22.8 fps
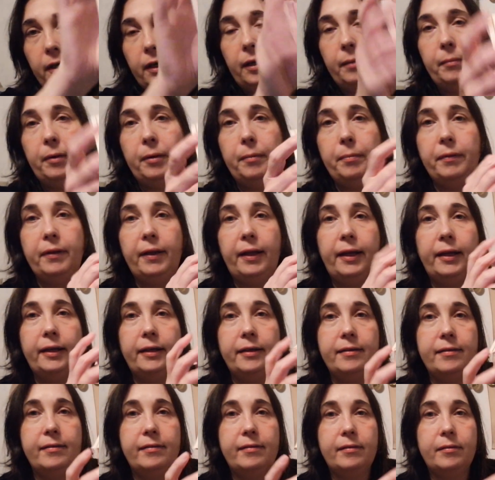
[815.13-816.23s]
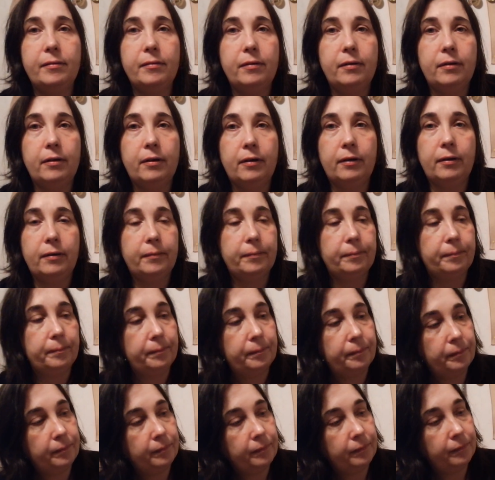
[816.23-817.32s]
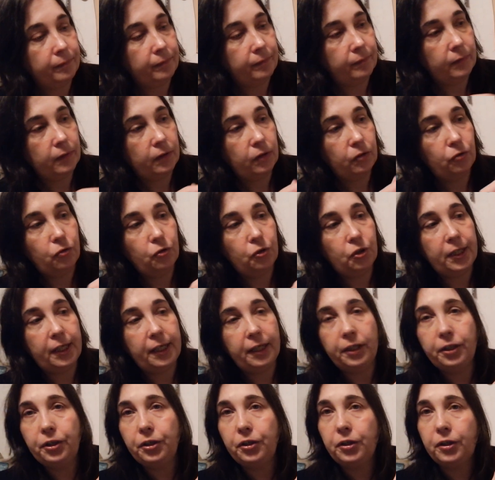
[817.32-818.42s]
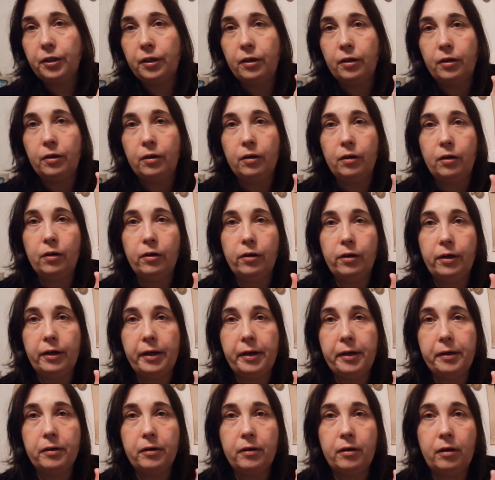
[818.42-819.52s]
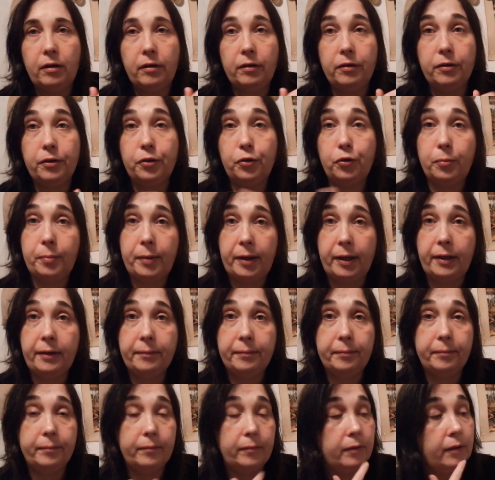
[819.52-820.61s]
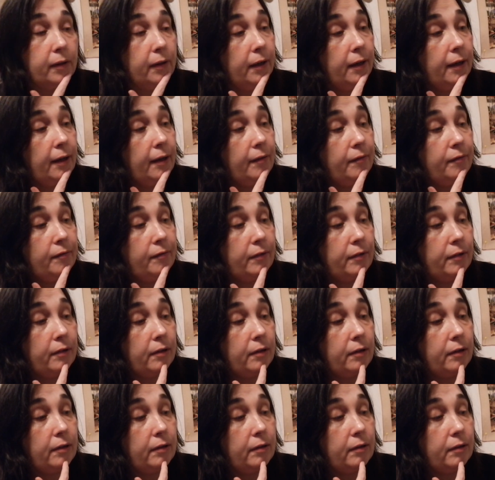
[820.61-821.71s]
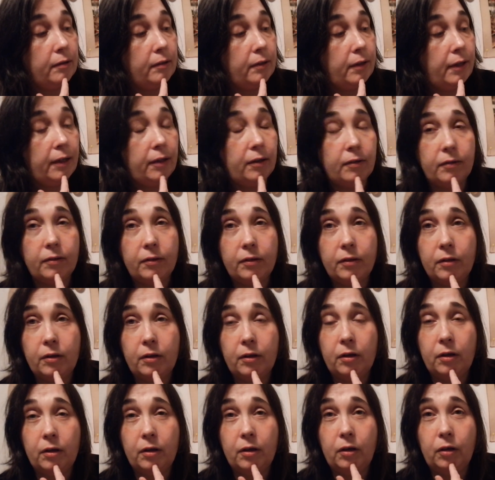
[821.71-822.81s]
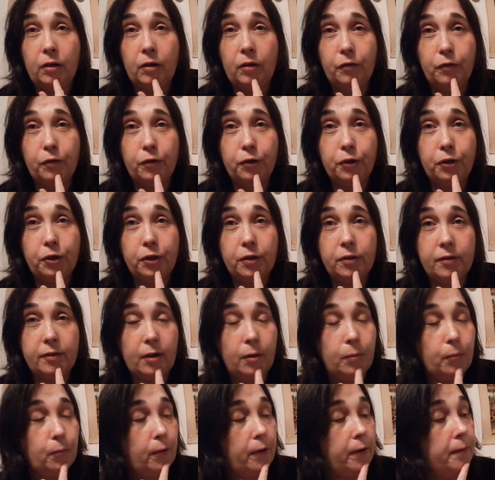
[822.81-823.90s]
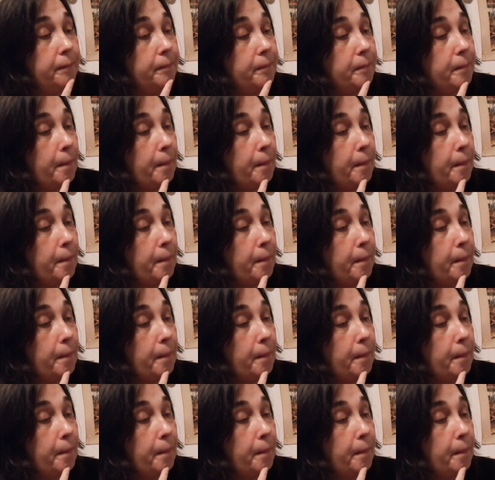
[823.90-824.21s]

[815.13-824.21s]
And my plan is to change her hair color to mine. I have that conversion somewhere.